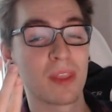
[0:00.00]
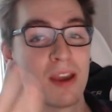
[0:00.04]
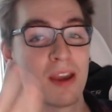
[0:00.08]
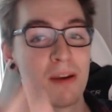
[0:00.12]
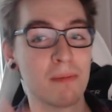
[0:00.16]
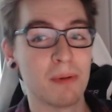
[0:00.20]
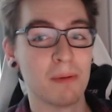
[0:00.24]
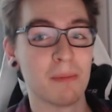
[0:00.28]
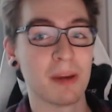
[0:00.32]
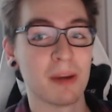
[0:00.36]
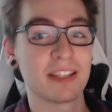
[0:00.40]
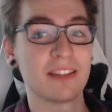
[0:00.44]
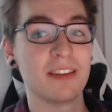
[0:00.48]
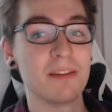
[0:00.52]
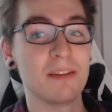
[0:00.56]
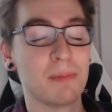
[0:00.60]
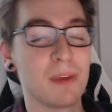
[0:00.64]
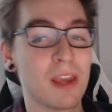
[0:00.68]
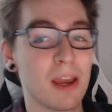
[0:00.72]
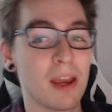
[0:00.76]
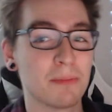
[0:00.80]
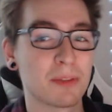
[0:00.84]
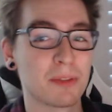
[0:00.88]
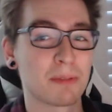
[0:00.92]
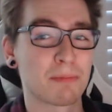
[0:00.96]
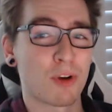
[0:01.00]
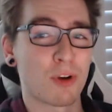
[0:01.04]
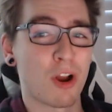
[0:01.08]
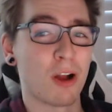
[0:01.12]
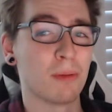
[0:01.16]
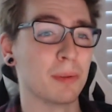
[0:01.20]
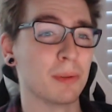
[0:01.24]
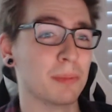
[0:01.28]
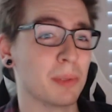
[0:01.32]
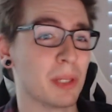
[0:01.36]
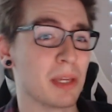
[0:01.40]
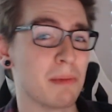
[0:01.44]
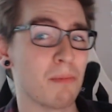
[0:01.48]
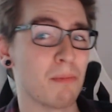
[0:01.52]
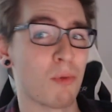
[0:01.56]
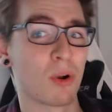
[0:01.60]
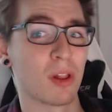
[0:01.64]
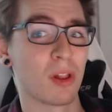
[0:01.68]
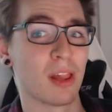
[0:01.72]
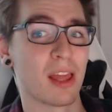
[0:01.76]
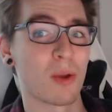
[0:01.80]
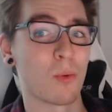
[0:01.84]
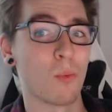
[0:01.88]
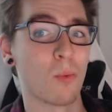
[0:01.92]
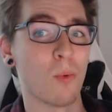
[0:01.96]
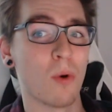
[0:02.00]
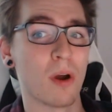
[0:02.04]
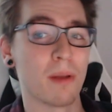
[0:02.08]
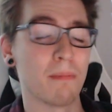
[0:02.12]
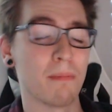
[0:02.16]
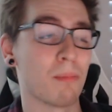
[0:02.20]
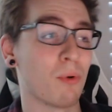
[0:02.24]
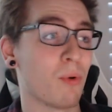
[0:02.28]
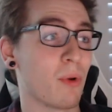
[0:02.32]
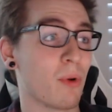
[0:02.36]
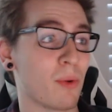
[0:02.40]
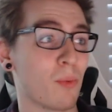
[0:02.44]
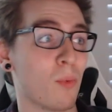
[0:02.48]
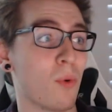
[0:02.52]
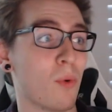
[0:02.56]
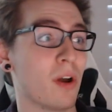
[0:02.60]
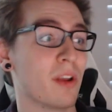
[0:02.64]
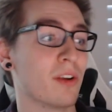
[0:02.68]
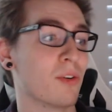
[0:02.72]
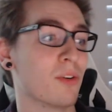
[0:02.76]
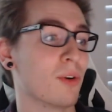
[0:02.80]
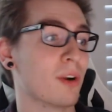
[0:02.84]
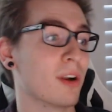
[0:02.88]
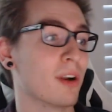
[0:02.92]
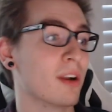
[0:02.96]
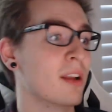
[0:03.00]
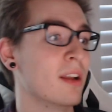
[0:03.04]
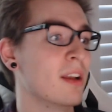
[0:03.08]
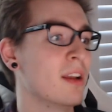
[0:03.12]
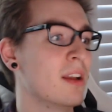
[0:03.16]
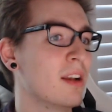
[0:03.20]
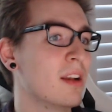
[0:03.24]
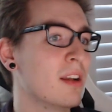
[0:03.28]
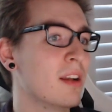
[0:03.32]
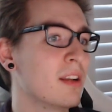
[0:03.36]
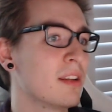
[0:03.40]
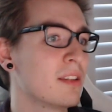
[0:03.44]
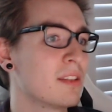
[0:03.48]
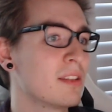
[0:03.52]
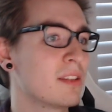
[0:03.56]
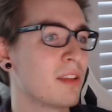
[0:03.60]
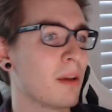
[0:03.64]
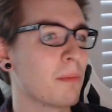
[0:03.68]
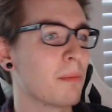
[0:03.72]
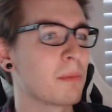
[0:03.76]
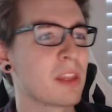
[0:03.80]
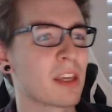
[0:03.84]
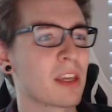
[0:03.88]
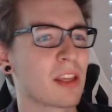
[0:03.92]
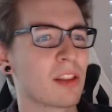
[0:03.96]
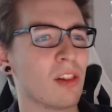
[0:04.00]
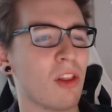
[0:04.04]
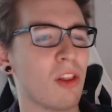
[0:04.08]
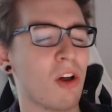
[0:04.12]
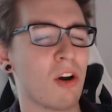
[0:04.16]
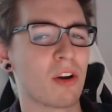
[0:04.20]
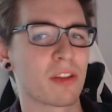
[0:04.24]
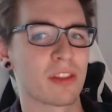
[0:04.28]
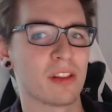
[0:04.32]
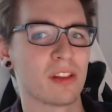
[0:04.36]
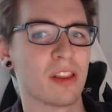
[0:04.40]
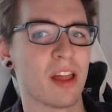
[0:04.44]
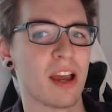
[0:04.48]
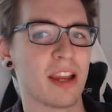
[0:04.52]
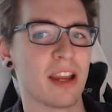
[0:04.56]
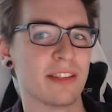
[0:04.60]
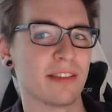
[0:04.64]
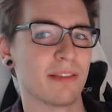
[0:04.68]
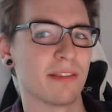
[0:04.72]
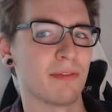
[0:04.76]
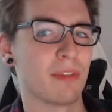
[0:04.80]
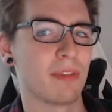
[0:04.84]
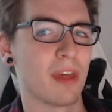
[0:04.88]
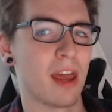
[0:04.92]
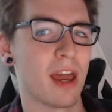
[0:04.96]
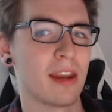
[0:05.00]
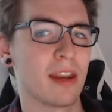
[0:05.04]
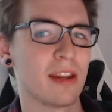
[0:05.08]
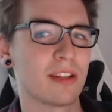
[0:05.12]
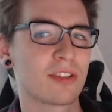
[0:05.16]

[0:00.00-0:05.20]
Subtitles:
but my CPM is probably more like 1.1 or something along the lines of that.